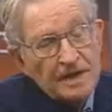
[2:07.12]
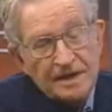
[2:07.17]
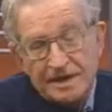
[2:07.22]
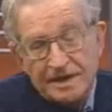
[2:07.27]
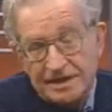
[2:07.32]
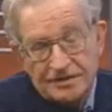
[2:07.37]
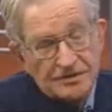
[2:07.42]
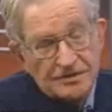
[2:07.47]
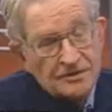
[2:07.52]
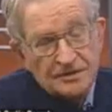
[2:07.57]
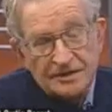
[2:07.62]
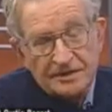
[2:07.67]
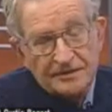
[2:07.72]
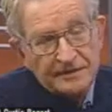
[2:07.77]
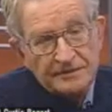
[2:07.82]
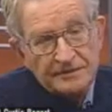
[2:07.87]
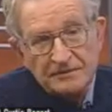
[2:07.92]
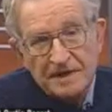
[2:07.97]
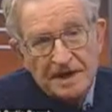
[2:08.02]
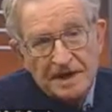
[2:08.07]
are right next
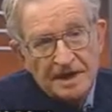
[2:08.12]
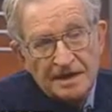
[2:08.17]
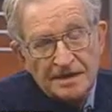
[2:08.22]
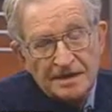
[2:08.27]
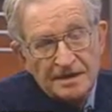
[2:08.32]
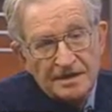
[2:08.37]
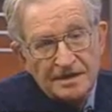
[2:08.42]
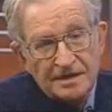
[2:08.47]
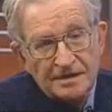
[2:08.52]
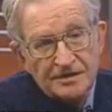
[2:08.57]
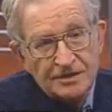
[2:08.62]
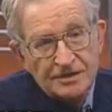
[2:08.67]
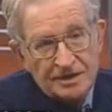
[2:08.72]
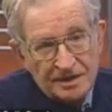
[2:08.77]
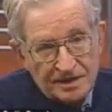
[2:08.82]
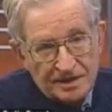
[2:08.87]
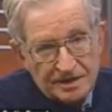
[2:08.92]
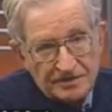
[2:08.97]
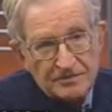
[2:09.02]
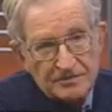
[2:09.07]
door to Iran,
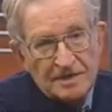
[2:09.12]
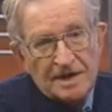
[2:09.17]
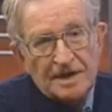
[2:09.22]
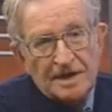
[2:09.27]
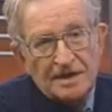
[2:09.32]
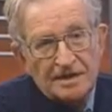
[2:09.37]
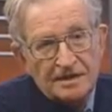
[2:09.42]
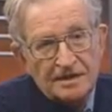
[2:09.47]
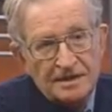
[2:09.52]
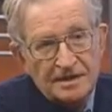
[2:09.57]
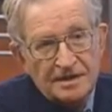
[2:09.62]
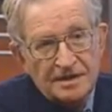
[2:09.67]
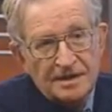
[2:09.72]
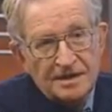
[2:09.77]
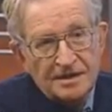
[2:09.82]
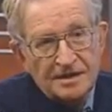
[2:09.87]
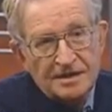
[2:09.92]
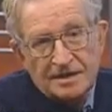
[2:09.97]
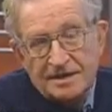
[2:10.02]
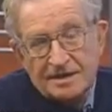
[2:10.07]
Shiite Iran.
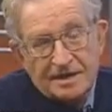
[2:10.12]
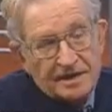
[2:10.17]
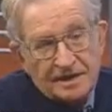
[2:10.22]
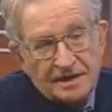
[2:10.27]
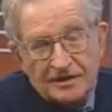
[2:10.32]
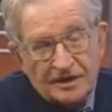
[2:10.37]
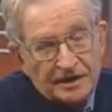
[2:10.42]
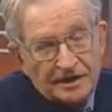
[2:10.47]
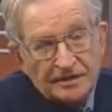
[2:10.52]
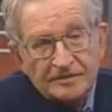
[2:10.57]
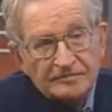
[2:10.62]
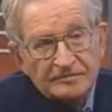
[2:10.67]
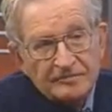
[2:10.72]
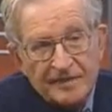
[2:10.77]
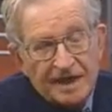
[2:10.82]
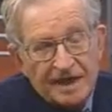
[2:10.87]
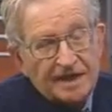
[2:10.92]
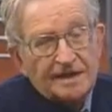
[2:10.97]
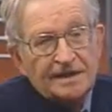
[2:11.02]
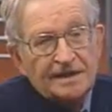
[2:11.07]
They
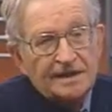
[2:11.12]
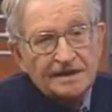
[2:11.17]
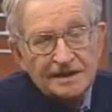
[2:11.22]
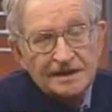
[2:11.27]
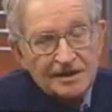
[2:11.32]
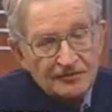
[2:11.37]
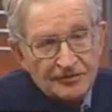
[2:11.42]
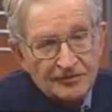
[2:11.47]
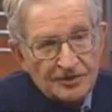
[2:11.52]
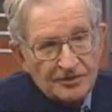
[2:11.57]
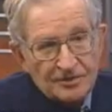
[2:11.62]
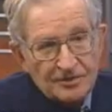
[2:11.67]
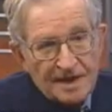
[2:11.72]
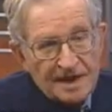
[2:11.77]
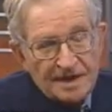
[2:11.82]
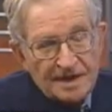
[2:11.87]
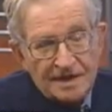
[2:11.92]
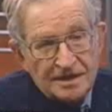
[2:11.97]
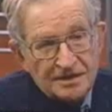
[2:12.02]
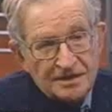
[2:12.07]
aren't madly in love with
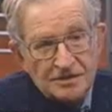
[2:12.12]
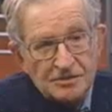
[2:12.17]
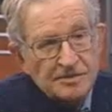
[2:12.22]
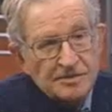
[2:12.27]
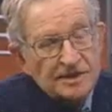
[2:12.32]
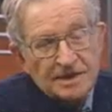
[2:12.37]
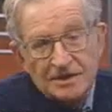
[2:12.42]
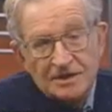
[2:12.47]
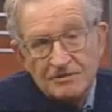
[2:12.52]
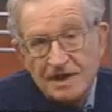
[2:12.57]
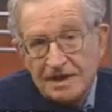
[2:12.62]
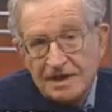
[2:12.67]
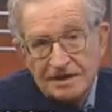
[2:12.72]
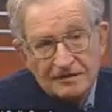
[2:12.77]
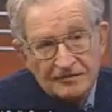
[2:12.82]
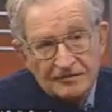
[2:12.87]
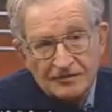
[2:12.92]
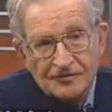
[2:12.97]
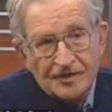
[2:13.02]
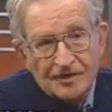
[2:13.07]
Iranians, but they'd
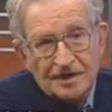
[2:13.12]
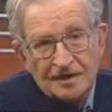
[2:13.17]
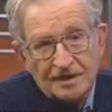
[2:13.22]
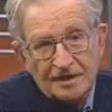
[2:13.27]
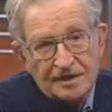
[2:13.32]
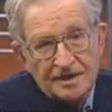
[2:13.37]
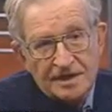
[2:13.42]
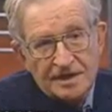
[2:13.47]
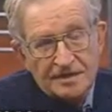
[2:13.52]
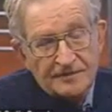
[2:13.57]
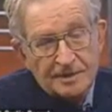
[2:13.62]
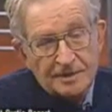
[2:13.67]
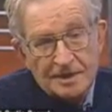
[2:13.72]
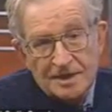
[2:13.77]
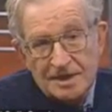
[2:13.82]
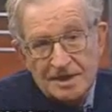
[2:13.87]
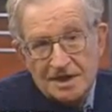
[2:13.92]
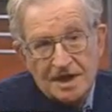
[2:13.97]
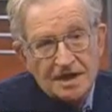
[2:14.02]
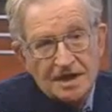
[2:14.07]
rather have a friendly
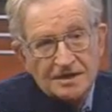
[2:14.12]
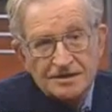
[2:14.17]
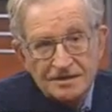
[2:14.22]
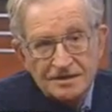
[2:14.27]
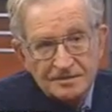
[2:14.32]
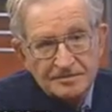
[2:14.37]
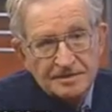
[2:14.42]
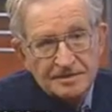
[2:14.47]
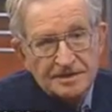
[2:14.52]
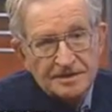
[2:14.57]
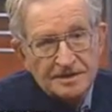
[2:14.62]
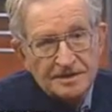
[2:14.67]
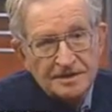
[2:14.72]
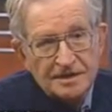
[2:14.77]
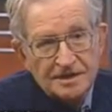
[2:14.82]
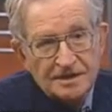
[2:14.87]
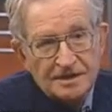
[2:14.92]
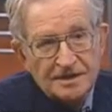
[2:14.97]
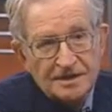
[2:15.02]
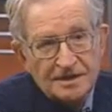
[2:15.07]
neighbor than a hostile
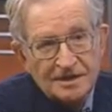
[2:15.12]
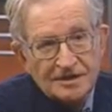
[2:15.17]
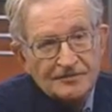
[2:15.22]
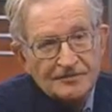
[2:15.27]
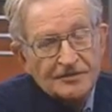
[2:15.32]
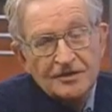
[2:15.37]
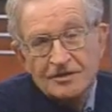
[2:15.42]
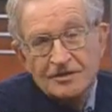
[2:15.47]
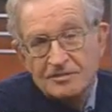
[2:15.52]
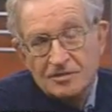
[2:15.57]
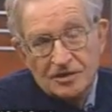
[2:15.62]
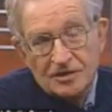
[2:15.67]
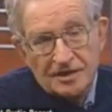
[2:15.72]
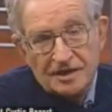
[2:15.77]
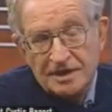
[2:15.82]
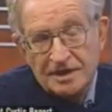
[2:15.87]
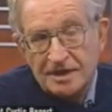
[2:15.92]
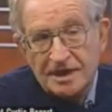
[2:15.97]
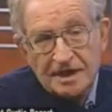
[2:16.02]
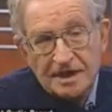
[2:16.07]
one.
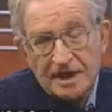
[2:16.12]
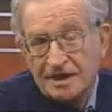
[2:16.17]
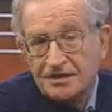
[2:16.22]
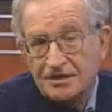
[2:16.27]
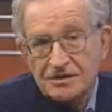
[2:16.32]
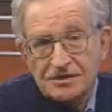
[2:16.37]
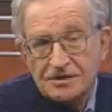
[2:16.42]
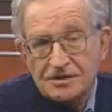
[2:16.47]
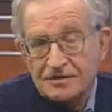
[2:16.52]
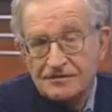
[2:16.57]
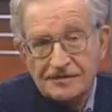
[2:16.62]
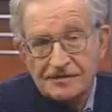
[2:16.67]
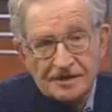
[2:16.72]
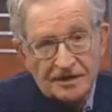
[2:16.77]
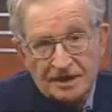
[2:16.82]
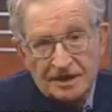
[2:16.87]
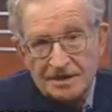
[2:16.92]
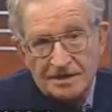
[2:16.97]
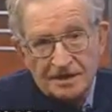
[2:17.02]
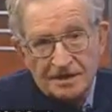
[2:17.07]
Furthermore, the connections are
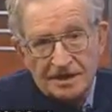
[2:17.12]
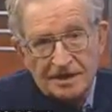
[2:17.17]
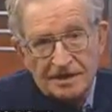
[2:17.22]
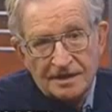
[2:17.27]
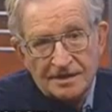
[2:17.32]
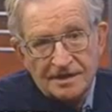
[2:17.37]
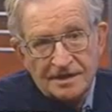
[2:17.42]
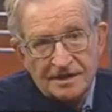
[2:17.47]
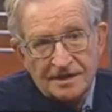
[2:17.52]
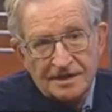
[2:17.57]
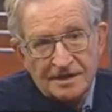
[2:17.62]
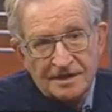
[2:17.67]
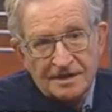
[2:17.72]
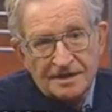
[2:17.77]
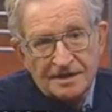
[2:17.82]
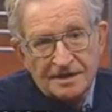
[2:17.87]
very tight.